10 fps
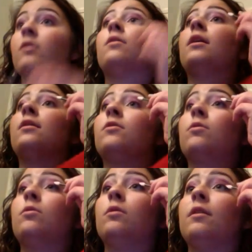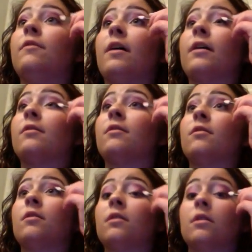Creates cool
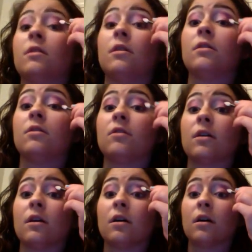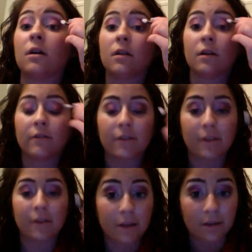effects. And just get it all over the
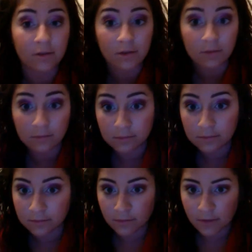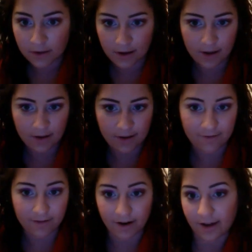lids. So now you
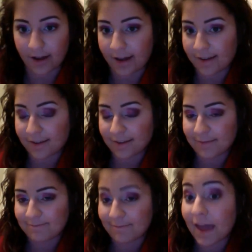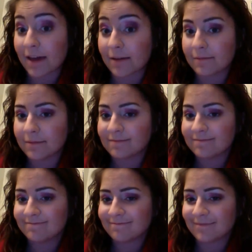have dark eyes. Bam.
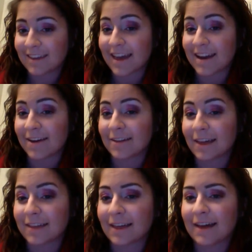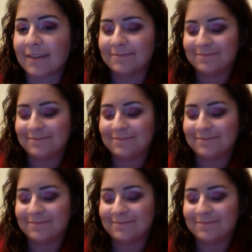Yeah, I know you like that.